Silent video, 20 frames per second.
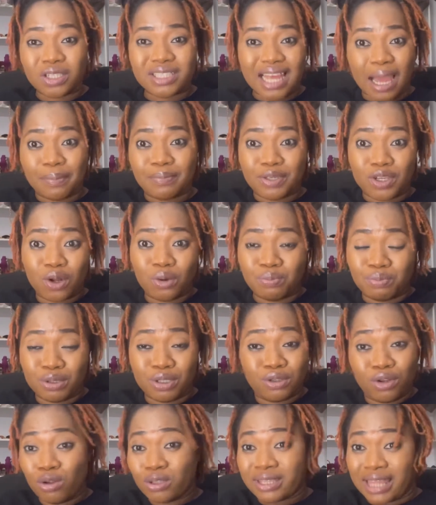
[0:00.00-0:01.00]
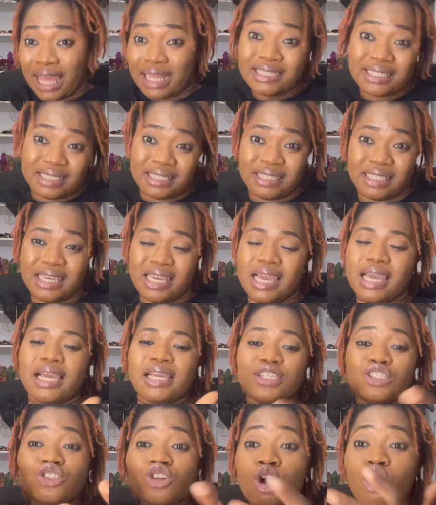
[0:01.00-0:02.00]
They are below 30.
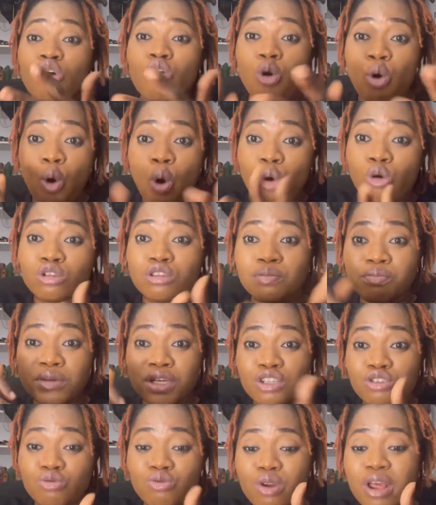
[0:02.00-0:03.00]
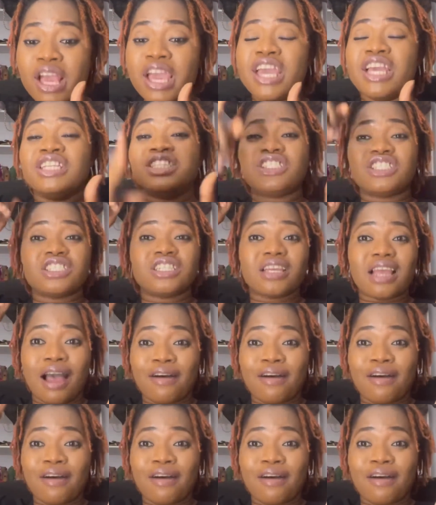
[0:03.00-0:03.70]
Young, old, middle age.